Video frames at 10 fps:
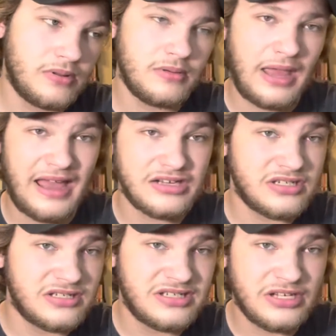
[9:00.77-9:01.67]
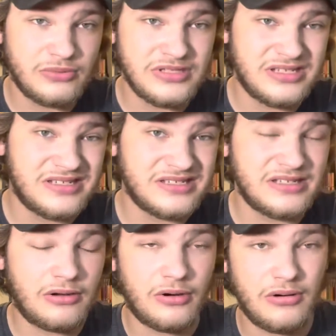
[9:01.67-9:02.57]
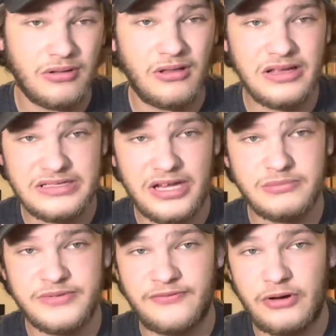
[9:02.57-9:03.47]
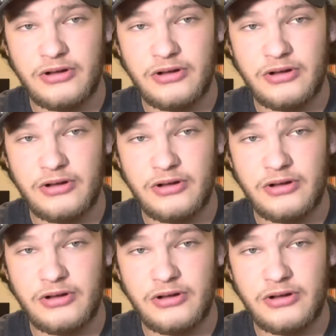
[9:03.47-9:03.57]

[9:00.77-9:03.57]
action sequences are a lot of times very